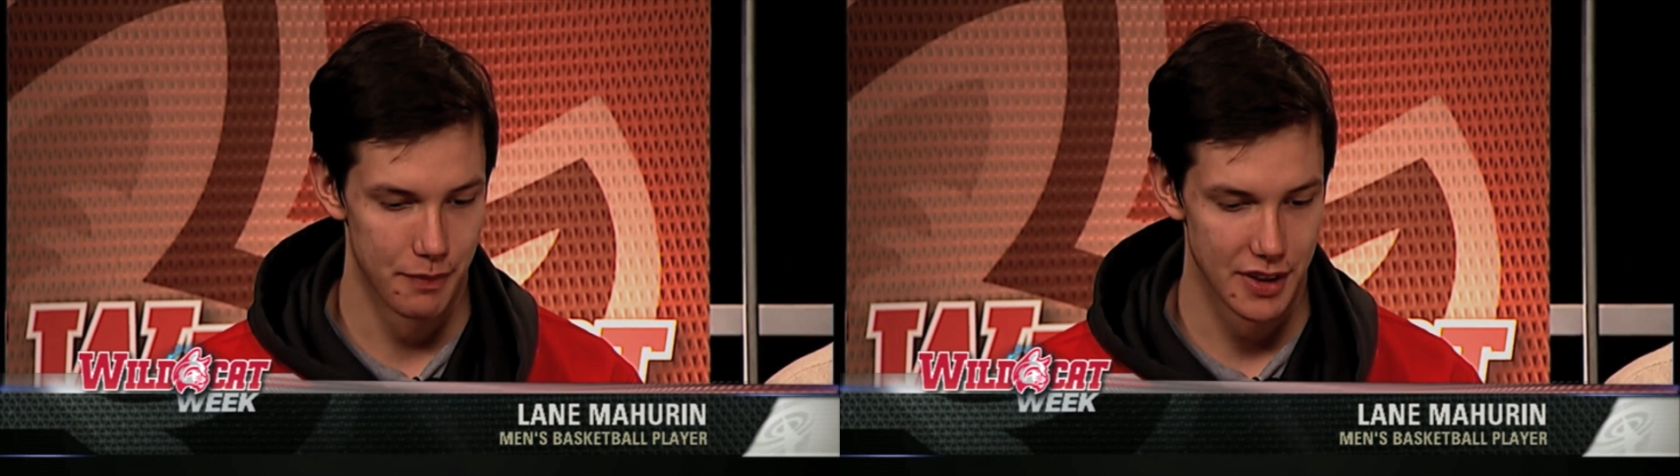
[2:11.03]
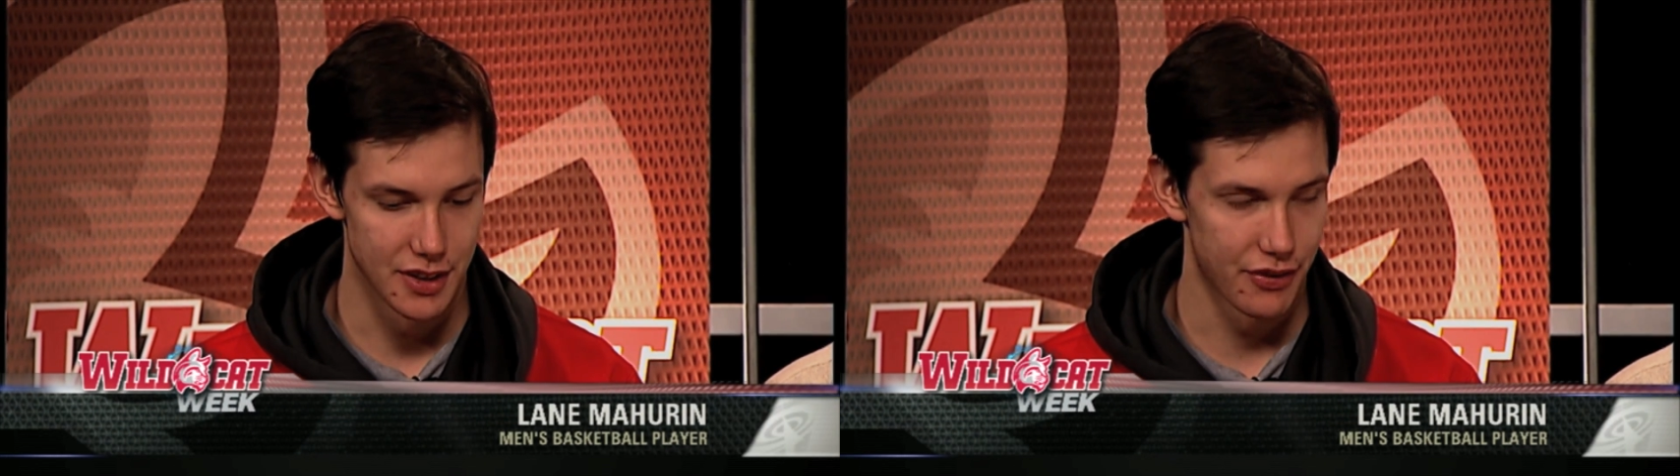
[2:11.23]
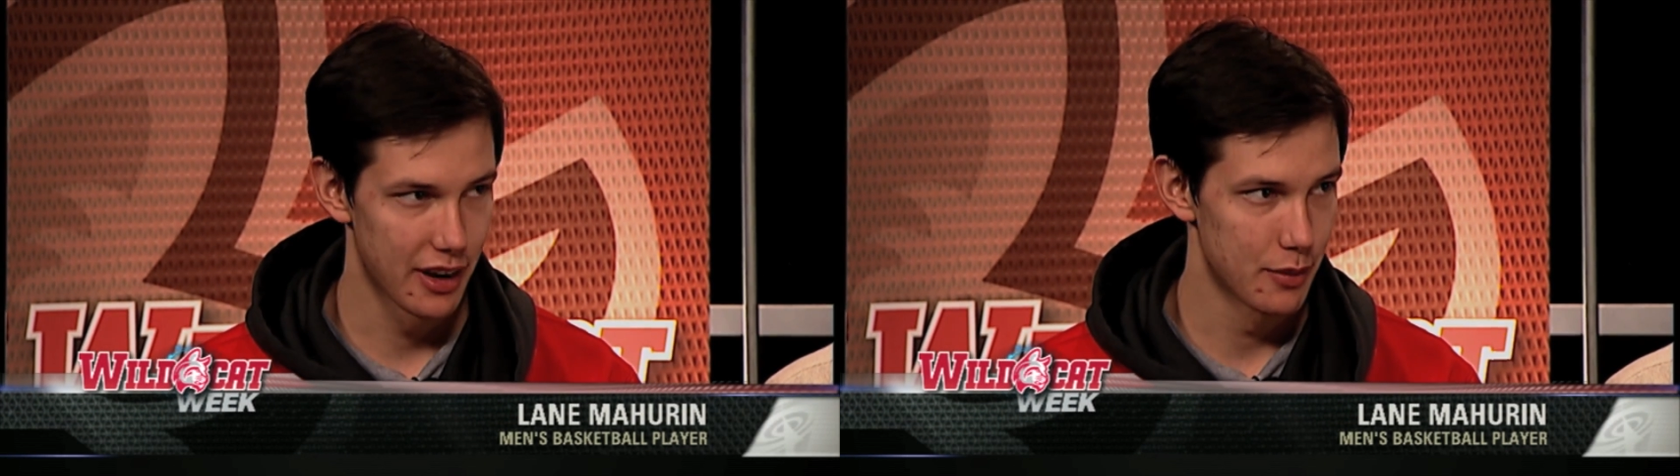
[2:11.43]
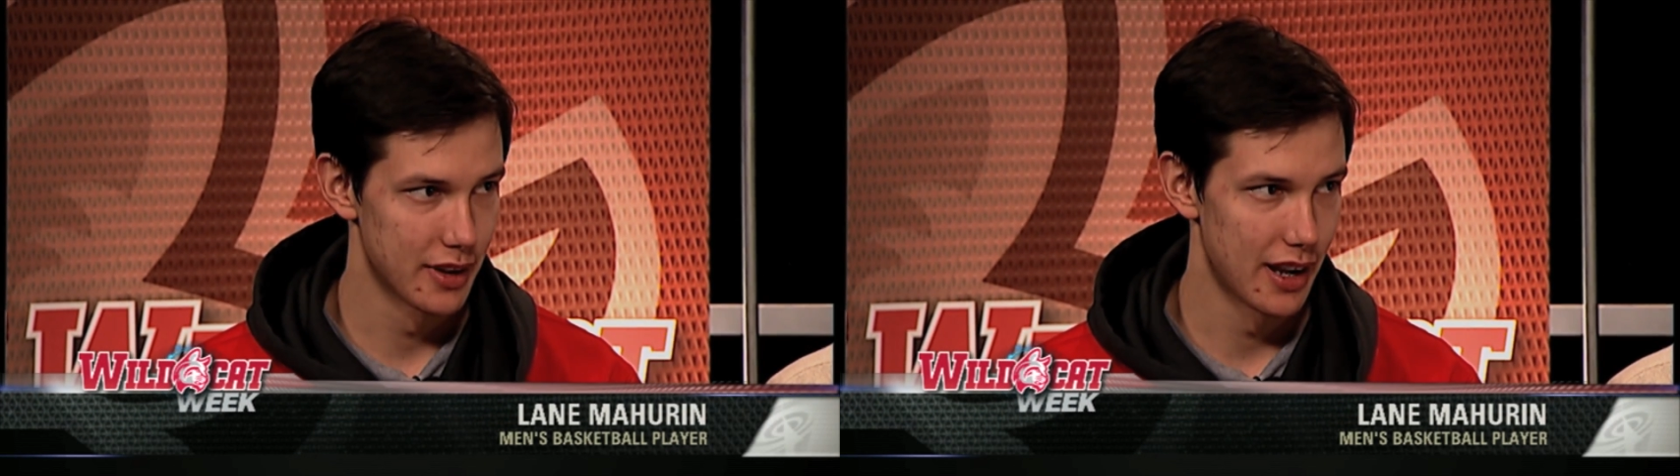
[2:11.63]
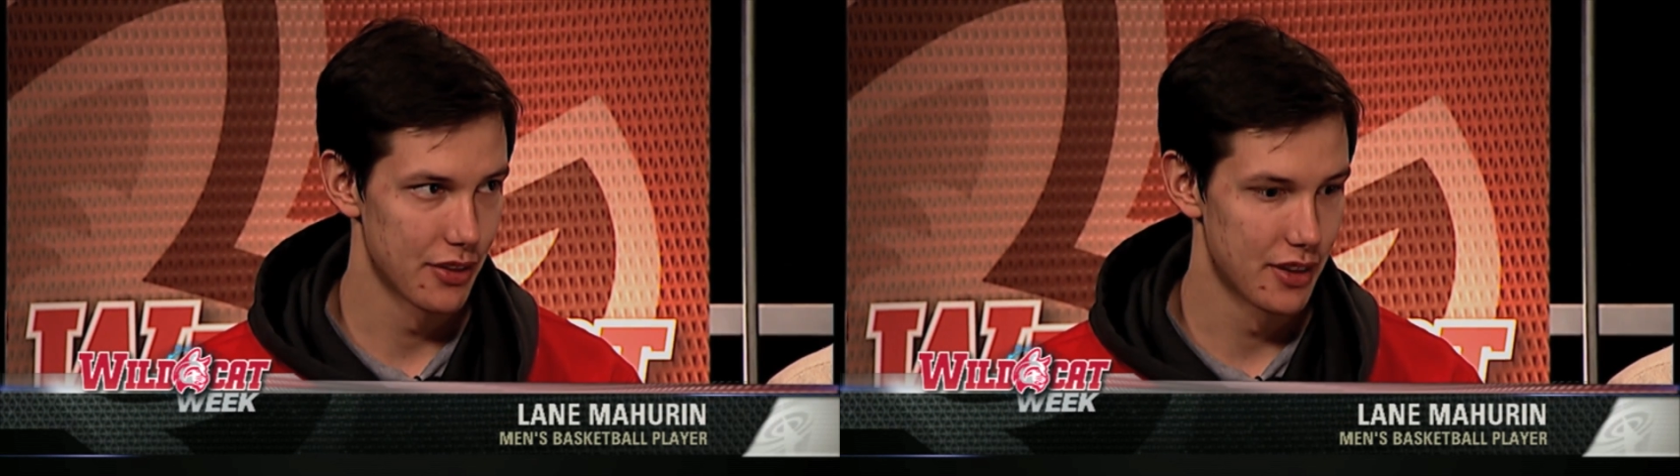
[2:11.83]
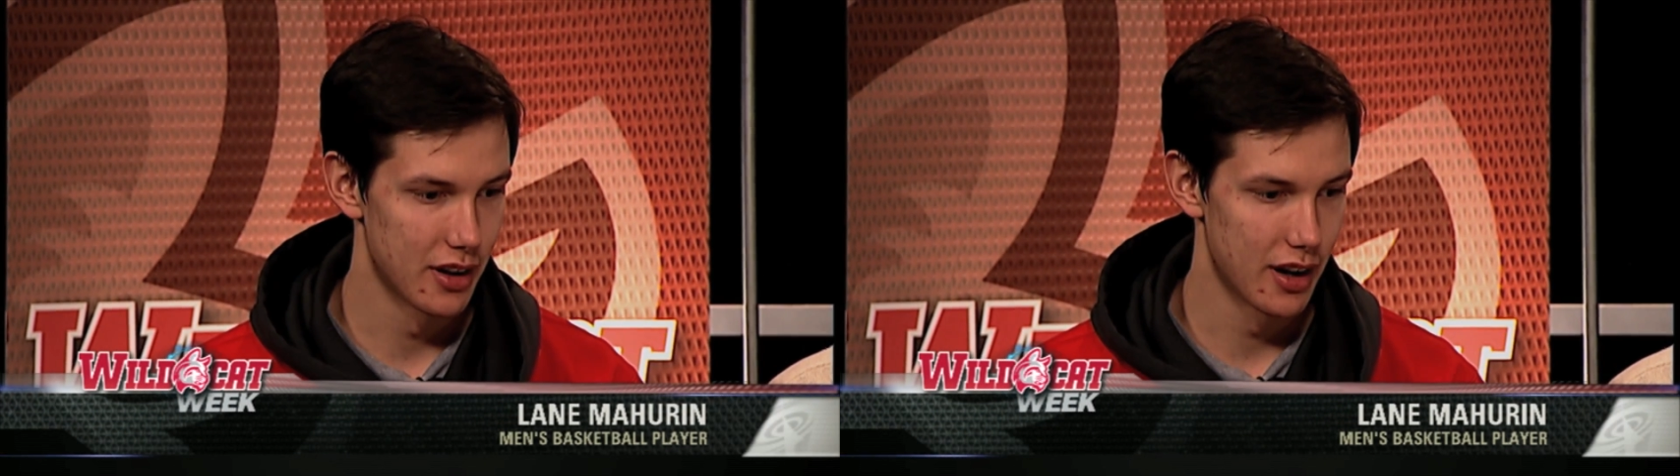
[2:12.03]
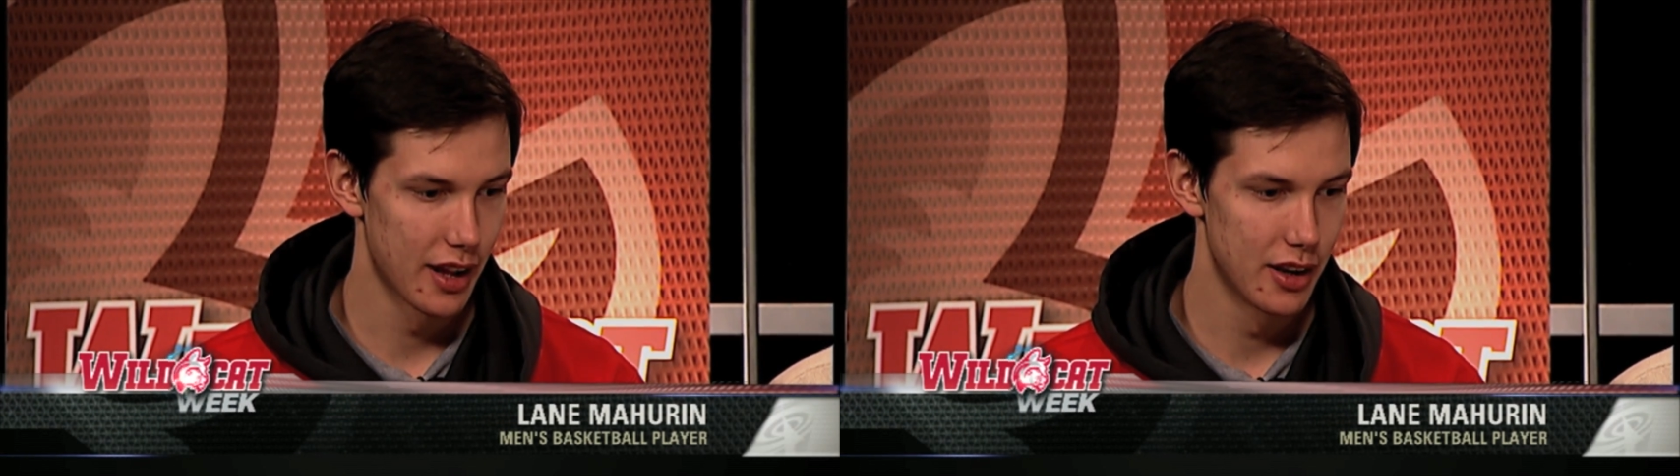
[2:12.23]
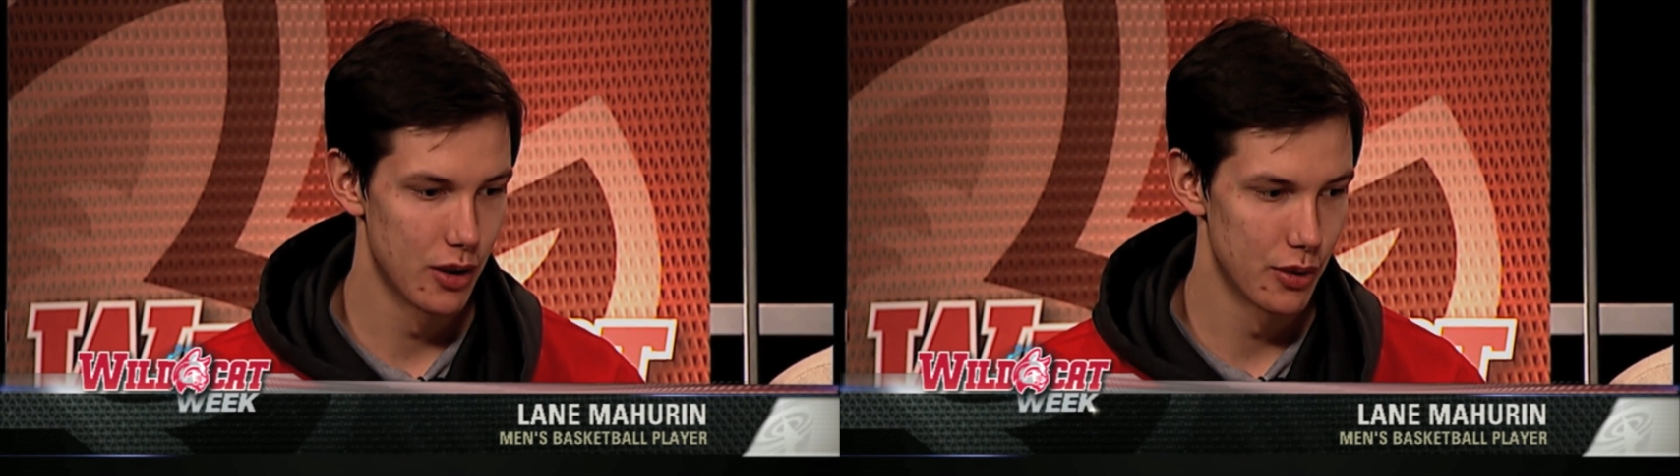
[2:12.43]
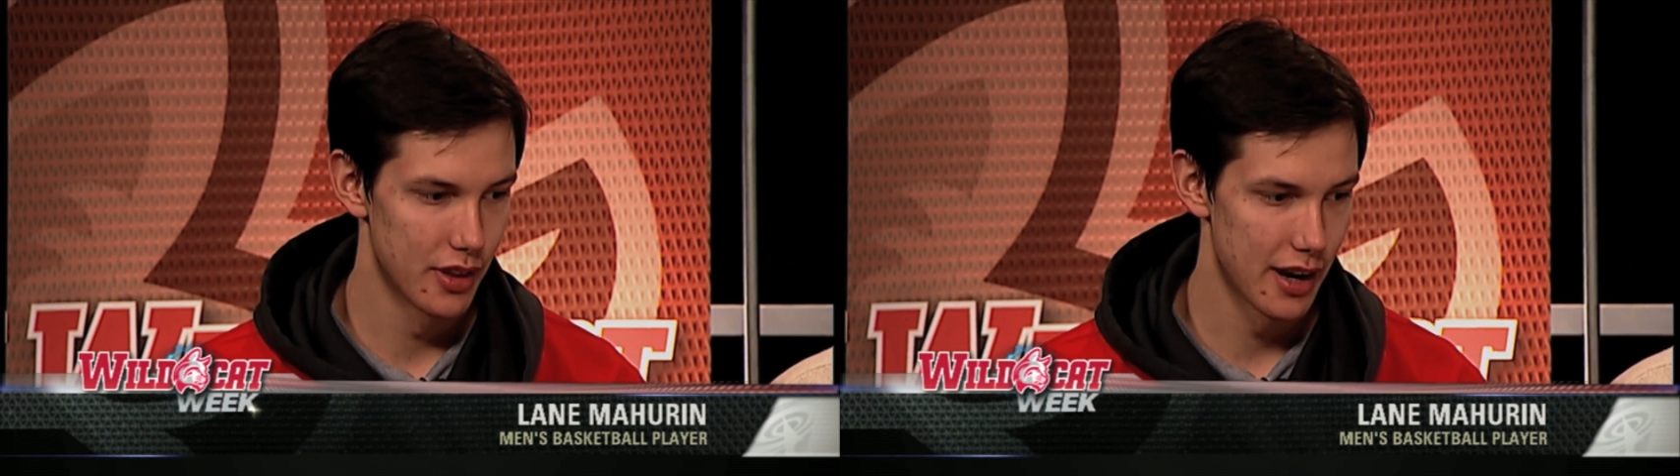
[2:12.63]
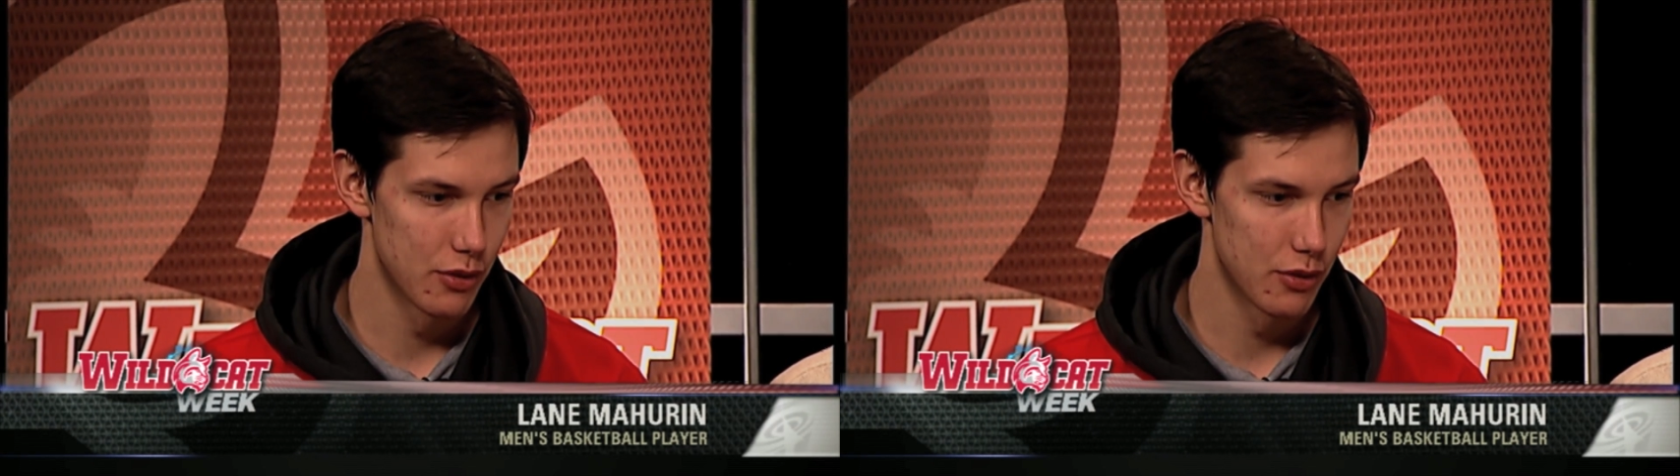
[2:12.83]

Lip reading: It's a family out there, and I know that